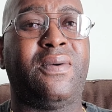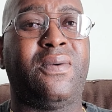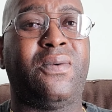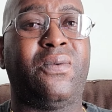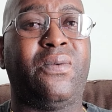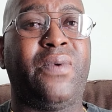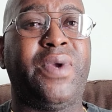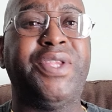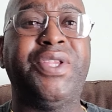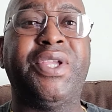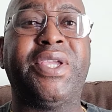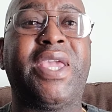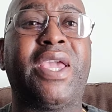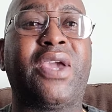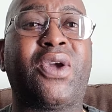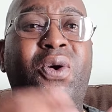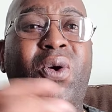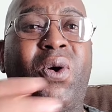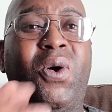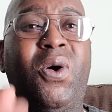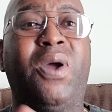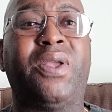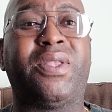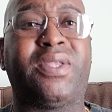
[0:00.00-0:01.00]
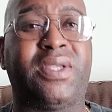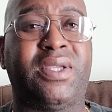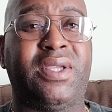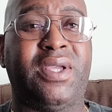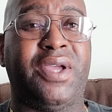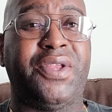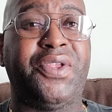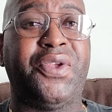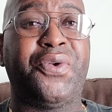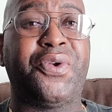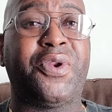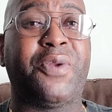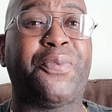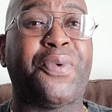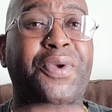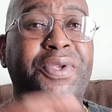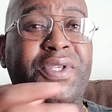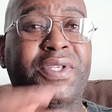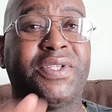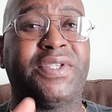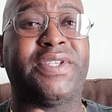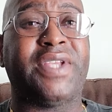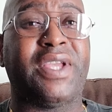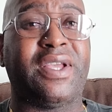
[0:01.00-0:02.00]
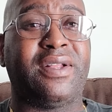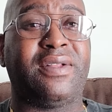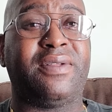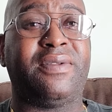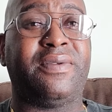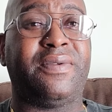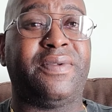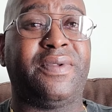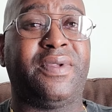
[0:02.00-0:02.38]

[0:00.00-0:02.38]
When you get caught and you're in a prison cell,